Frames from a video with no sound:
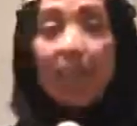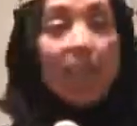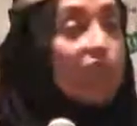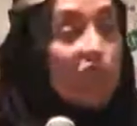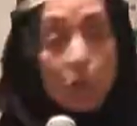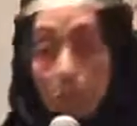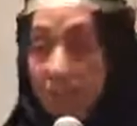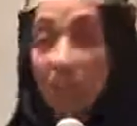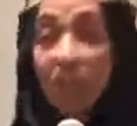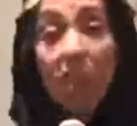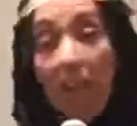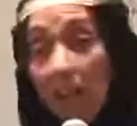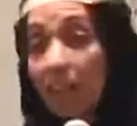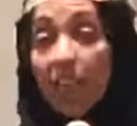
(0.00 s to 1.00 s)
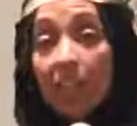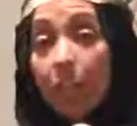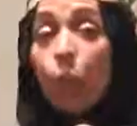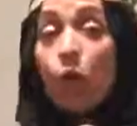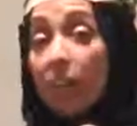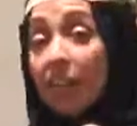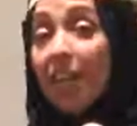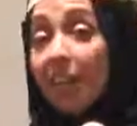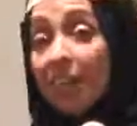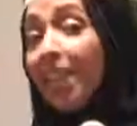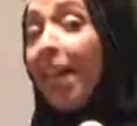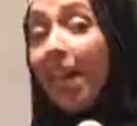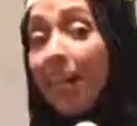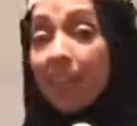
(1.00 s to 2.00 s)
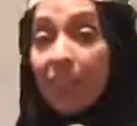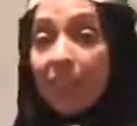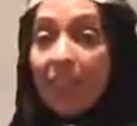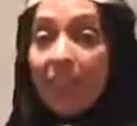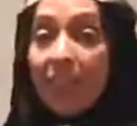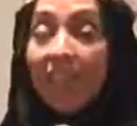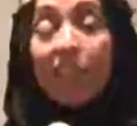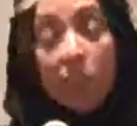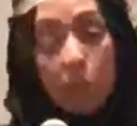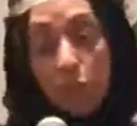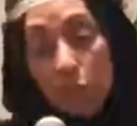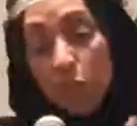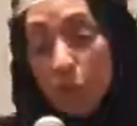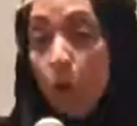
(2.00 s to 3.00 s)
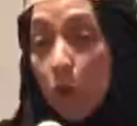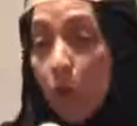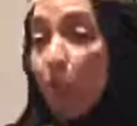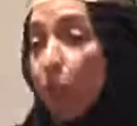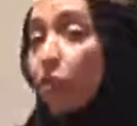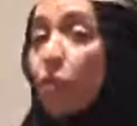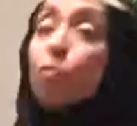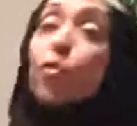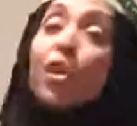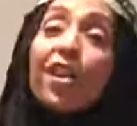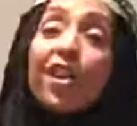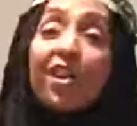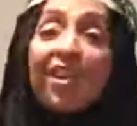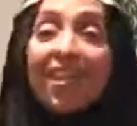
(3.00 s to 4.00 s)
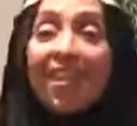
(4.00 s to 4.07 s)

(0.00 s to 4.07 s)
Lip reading: and she was not going to walk down the aisle until she saw her personal trainer